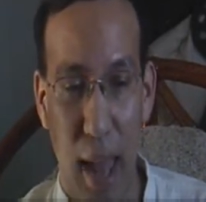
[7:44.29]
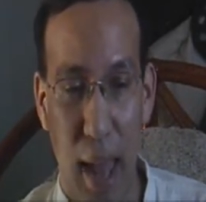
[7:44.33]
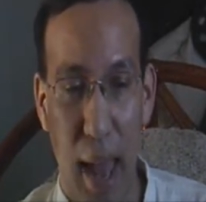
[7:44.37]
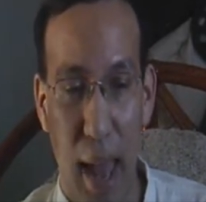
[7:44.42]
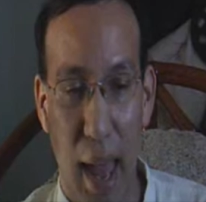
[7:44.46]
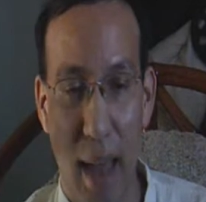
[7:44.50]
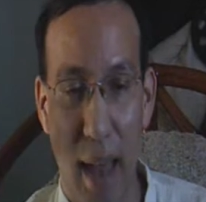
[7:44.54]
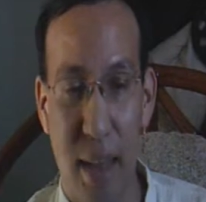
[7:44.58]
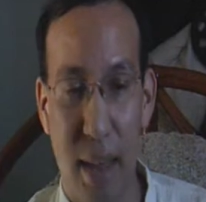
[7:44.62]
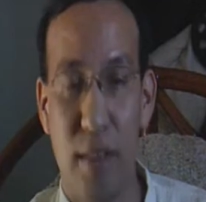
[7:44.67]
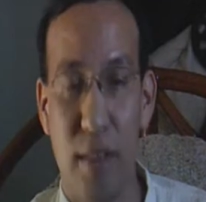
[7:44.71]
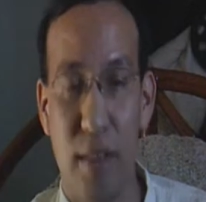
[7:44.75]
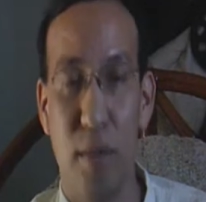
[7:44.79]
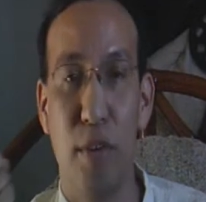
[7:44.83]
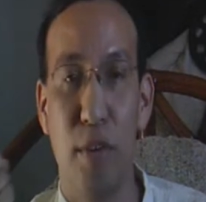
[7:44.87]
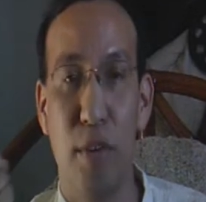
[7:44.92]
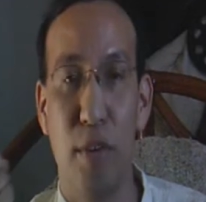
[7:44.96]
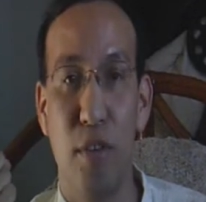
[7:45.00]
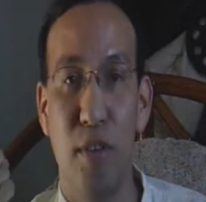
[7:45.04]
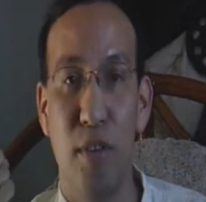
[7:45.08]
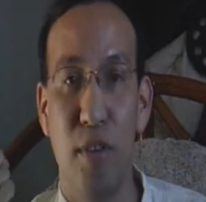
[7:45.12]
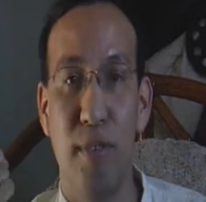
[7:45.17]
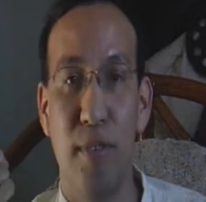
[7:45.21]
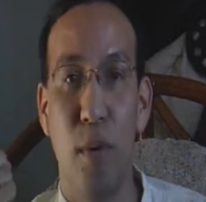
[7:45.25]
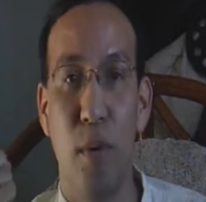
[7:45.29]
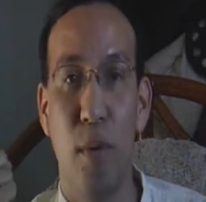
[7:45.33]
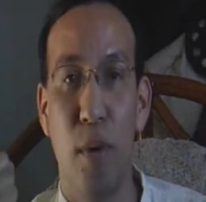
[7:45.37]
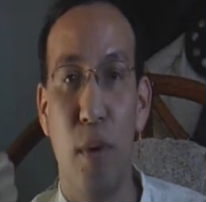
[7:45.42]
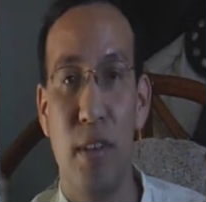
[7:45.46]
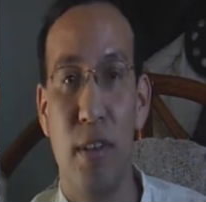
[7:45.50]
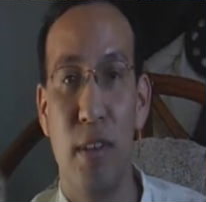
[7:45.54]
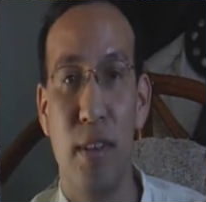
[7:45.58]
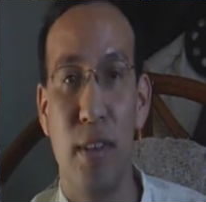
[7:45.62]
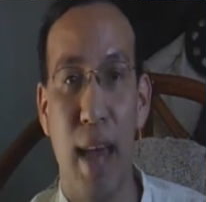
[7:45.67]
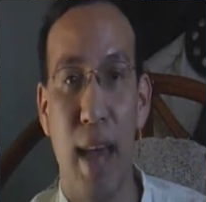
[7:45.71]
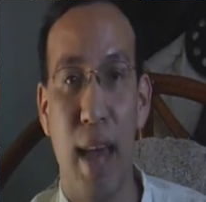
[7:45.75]
and the original
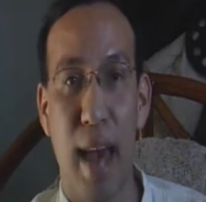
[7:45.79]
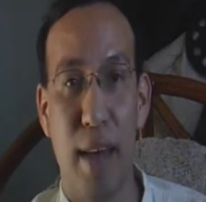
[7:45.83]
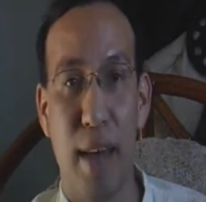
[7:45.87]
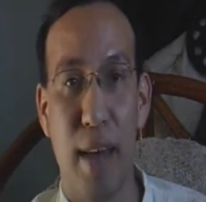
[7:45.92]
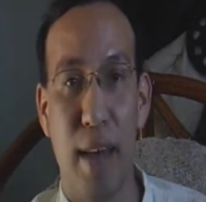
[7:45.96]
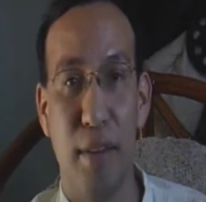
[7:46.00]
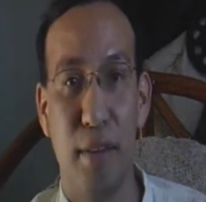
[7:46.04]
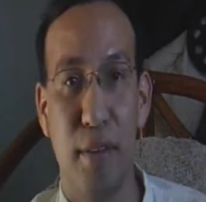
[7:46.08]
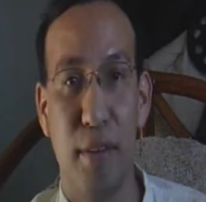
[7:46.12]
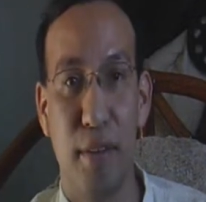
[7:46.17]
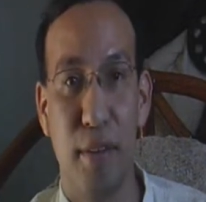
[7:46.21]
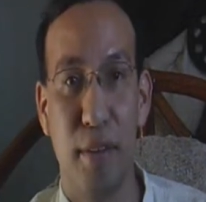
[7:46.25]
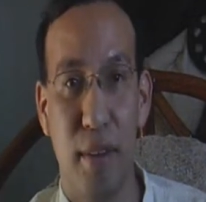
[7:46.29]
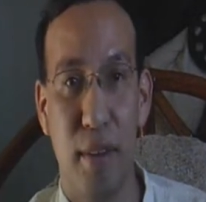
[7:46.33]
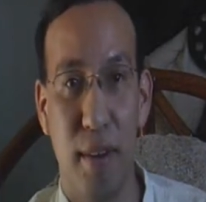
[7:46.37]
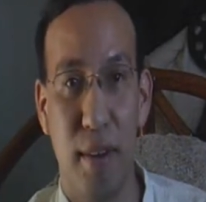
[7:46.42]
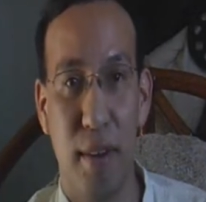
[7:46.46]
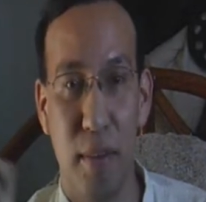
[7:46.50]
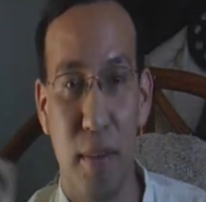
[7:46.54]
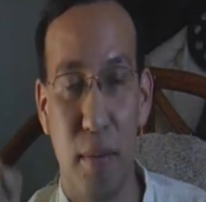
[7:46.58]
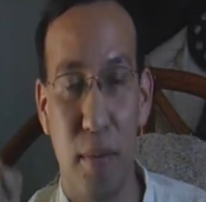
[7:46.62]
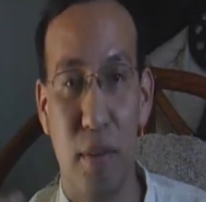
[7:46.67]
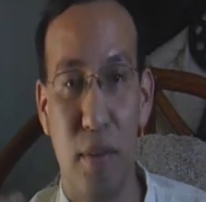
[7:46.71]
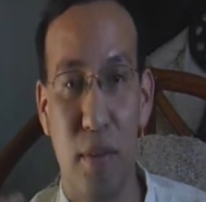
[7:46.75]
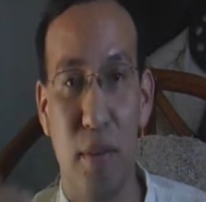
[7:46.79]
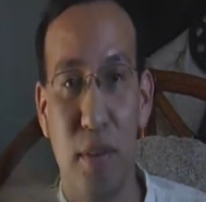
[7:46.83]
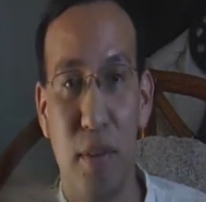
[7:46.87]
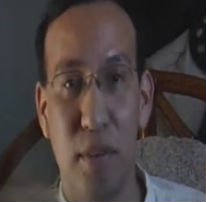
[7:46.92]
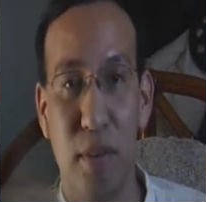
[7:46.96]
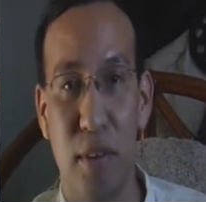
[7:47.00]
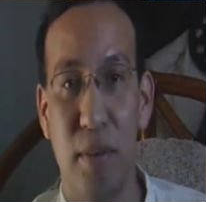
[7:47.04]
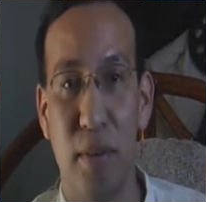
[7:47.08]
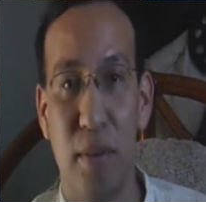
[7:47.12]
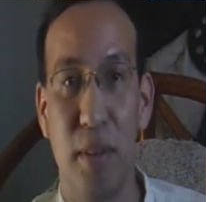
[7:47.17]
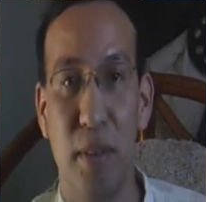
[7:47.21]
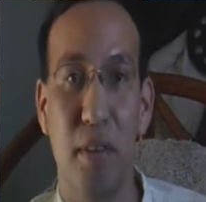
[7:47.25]
voice cast of the original
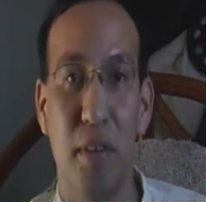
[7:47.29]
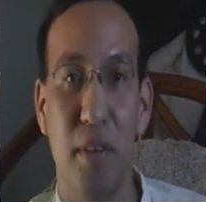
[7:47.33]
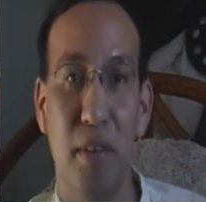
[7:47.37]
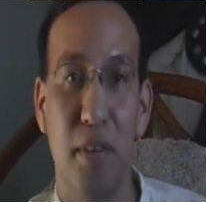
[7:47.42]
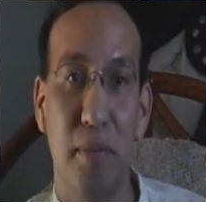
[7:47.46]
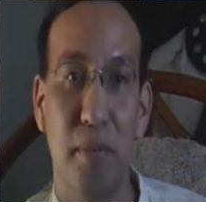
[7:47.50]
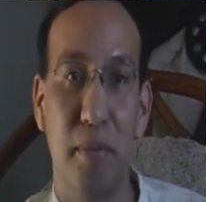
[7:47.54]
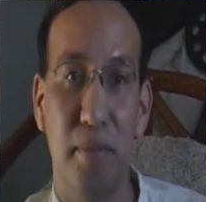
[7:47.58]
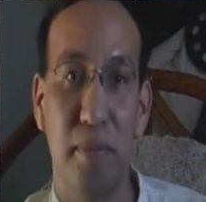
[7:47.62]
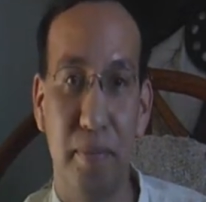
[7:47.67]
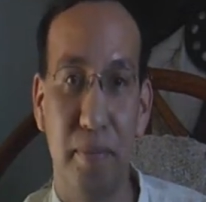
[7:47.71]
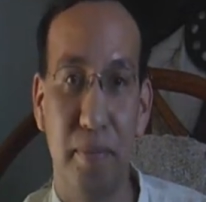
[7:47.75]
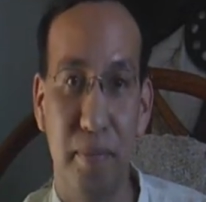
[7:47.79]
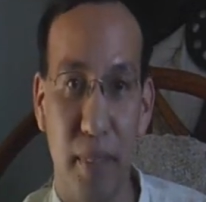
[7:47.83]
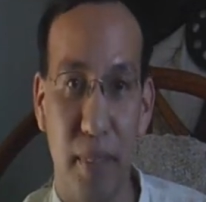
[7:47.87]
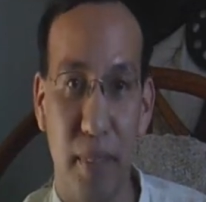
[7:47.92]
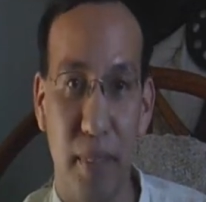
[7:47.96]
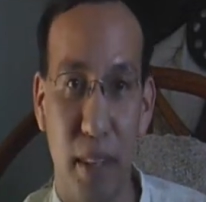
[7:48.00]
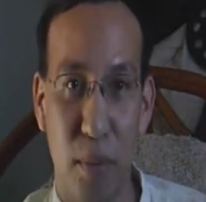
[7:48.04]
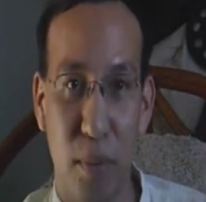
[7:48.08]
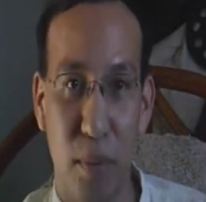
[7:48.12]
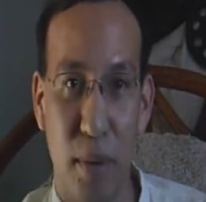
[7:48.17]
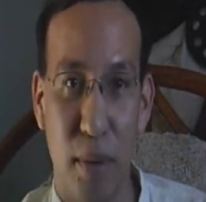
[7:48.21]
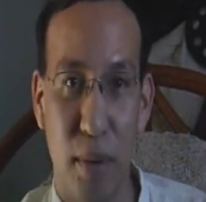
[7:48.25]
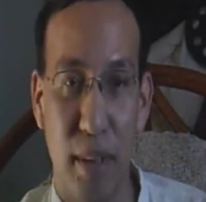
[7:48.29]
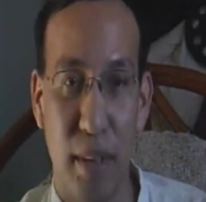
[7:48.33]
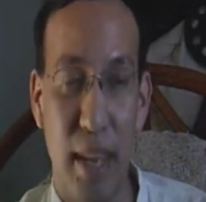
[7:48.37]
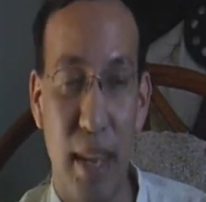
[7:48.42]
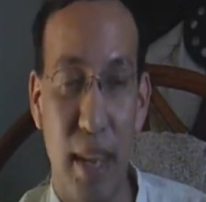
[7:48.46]
series as well.